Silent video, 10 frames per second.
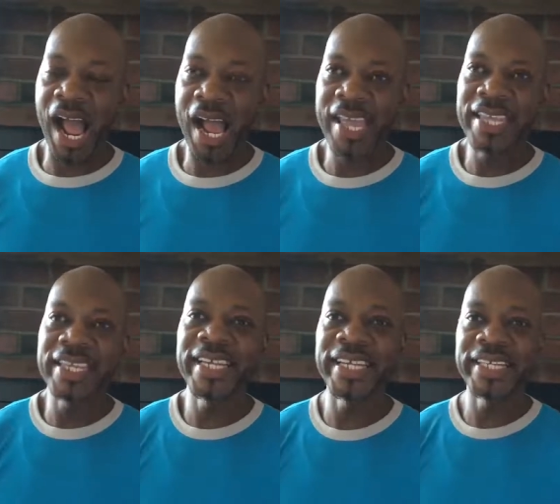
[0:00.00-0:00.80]

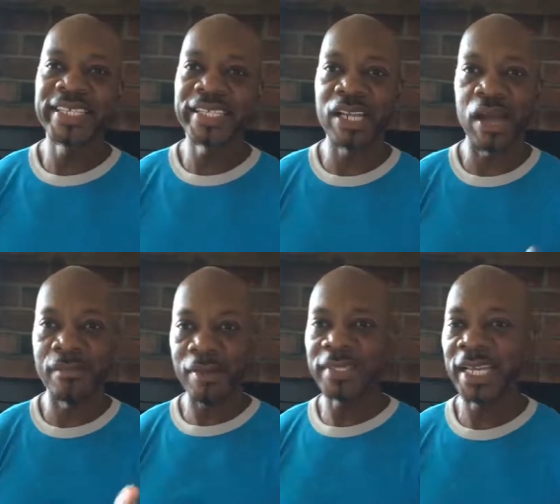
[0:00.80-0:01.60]
I
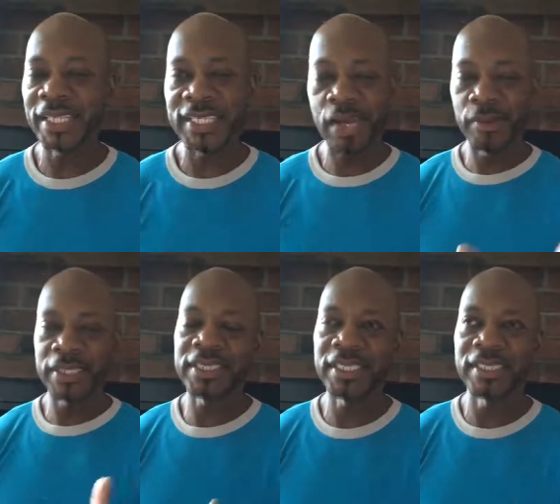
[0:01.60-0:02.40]
I'm, I'm, taking the time
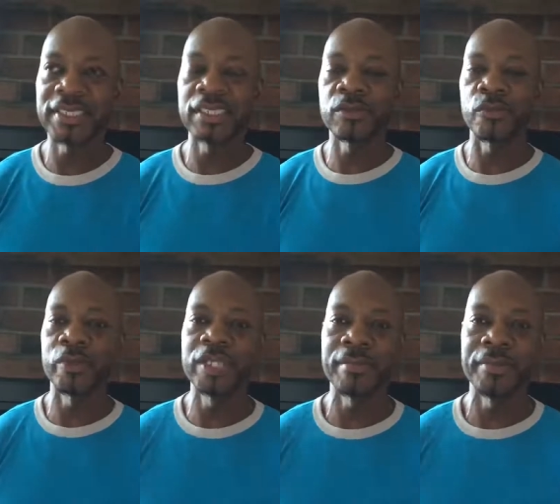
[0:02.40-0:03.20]
out to share these things.
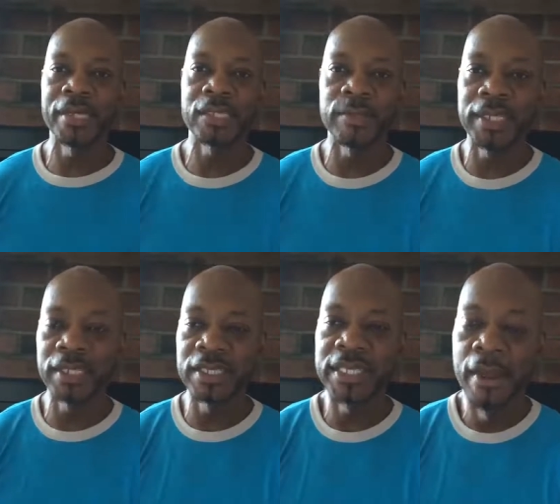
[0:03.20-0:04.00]
Reason being is
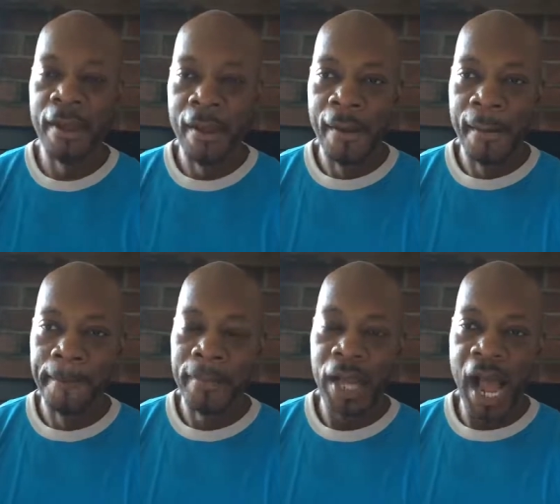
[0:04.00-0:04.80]
because
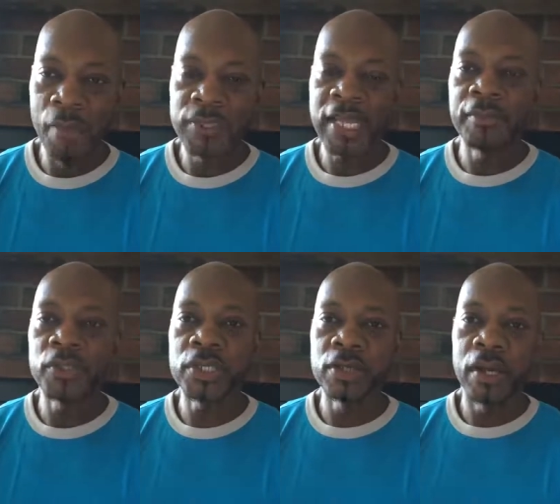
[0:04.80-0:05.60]
I was
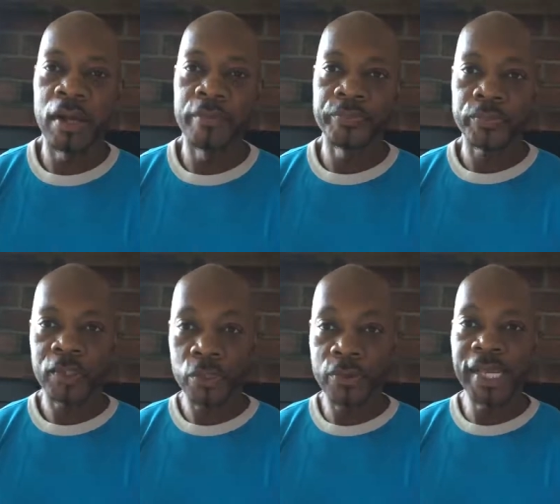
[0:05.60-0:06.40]
able to um,
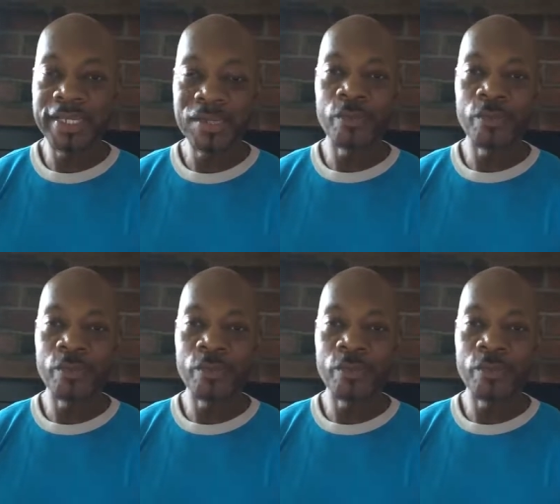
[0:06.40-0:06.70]
create